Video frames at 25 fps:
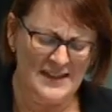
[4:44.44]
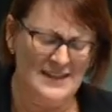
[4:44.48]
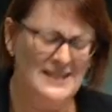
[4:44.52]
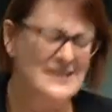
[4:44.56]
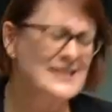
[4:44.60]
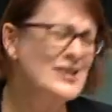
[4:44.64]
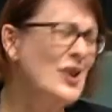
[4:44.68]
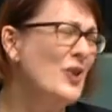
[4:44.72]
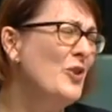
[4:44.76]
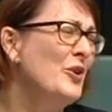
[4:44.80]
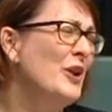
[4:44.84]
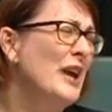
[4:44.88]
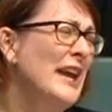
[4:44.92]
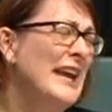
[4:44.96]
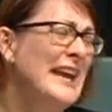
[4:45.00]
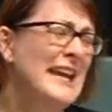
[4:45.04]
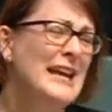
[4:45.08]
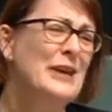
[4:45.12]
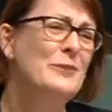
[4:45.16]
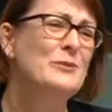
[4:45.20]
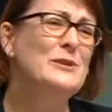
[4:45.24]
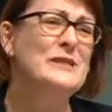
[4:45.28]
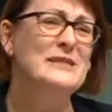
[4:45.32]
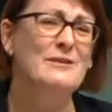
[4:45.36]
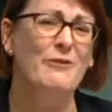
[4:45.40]
So
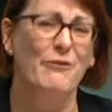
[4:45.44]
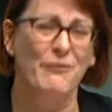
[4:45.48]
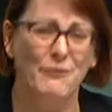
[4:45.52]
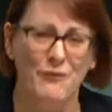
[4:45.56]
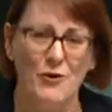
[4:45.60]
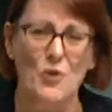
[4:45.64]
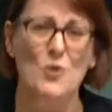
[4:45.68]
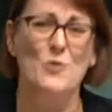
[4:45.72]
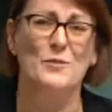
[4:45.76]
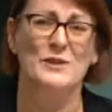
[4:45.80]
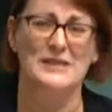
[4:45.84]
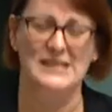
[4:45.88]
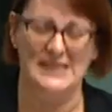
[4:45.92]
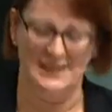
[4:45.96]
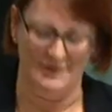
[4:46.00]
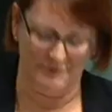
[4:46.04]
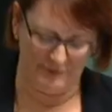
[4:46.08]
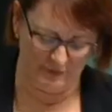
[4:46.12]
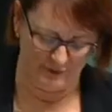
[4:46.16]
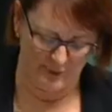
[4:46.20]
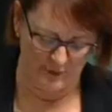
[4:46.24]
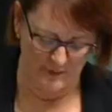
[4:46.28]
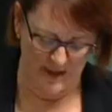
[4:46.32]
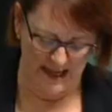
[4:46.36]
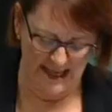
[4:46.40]
he was formative
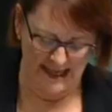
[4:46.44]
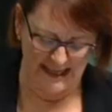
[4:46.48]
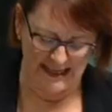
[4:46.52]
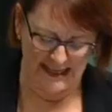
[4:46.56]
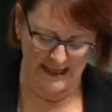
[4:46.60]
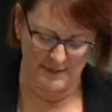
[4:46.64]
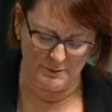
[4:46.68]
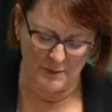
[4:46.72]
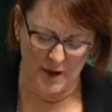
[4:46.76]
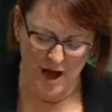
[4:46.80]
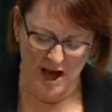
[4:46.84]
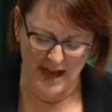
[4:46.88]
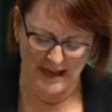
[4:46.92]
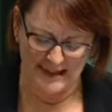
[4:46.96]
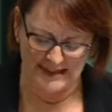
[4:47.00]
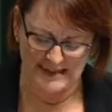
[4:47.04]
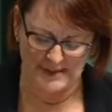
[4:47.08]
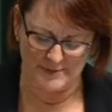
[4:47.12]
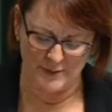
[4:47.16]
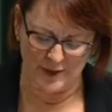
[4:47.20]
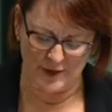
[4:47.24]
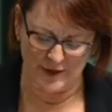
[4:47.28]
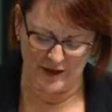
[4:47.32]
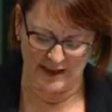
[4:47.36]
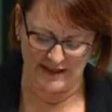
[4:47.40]
for me in my
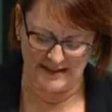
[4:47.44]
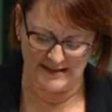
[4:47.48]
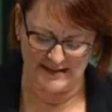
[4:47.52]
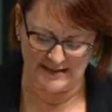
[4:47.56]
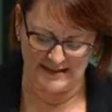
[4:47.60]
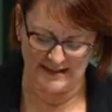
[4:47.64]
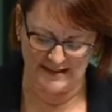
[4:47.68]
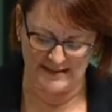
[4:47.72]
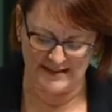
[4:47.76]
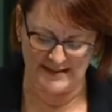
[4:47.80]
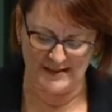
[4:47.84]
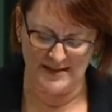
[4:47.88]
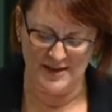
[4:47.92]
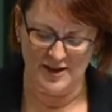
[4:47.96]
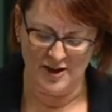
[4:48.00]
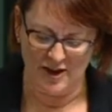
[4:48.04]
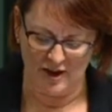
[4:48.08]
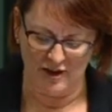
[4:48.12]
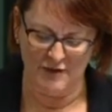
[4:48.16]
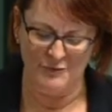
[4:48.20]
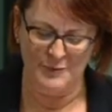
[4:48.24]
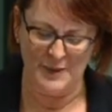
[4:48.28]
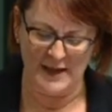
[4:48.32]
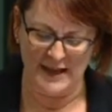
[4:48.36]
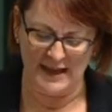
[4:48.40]
experiences
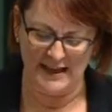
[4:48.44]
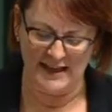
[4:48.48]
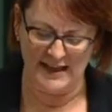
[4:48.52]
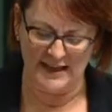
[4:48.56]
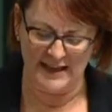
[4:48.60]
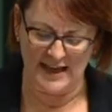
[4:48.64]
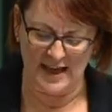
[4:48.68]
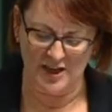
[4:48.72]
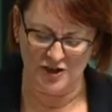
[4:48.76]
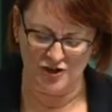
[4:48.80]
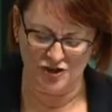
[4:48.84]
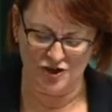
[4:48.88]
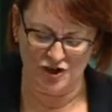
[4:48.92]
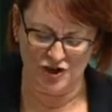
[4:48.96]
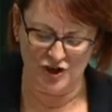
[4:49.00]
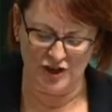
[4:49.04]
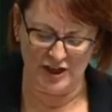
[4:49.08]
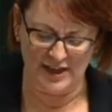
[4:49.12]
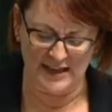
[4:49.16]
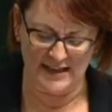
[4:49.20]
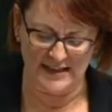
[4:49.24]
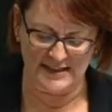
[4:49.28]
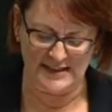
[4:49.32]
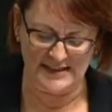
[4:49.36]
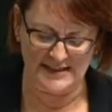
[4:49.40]
of being a young
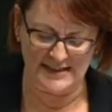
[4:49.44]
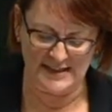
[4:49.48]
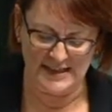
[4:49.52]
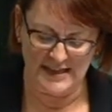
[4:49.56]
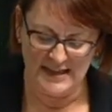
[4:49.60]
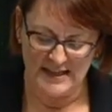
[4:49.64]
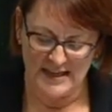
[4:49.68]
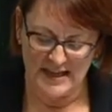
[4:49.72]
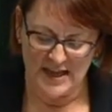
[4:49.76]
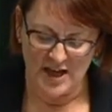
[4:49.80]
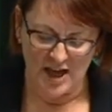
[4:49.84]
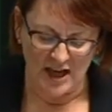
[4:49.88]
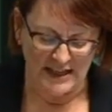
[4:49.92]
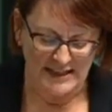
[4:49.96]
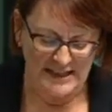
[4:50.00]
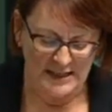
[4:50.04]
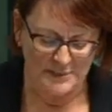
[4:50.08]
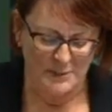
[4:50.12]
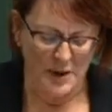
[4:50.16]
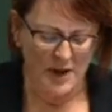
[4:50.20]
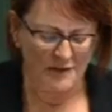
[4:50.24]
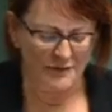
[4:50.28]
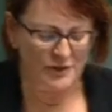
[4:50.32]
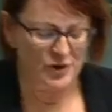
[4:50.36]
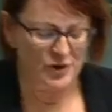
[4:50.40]
journalist. I did my